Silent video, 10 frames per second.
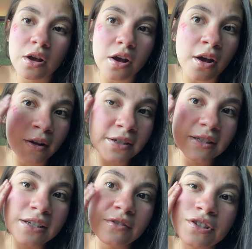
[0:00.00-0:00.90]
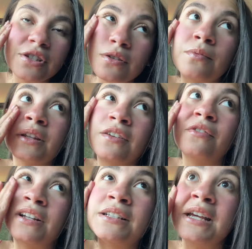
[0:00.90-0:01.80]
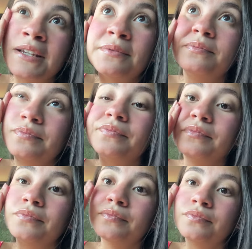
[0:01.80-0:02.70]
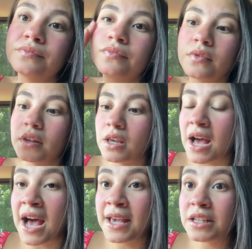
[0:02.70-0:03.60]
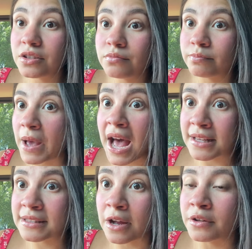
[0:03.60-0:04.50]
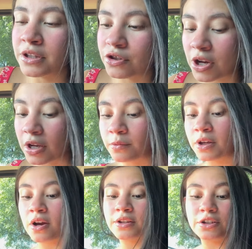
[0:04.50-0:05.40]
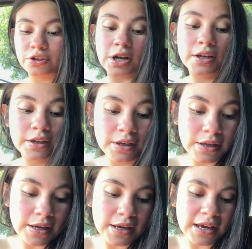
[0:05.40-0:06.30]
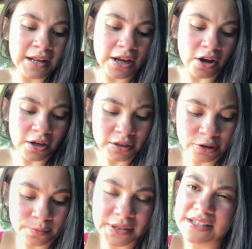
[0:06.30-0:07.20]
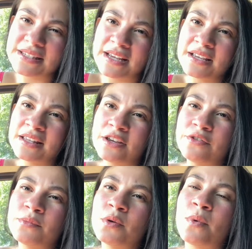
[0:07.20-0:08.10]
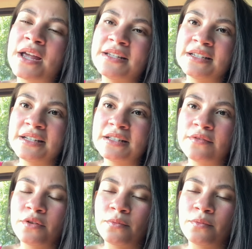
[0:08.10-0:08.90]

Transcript: Honestly, it was just a really fun day. I passed out in the truck. We got in the truck and I got a little bit sick like from the windiness of the